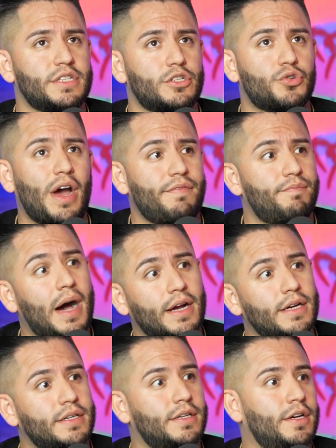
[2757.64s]
Tribe
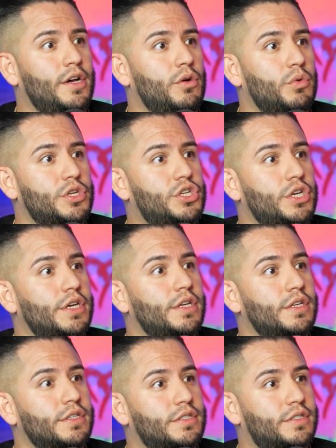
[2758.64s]
Maga, which
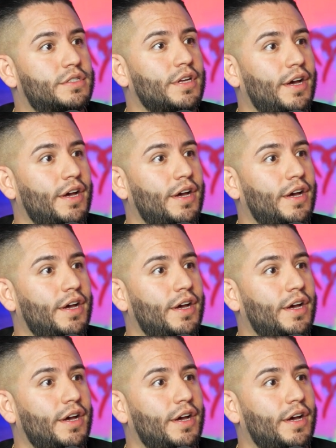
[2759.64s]
is,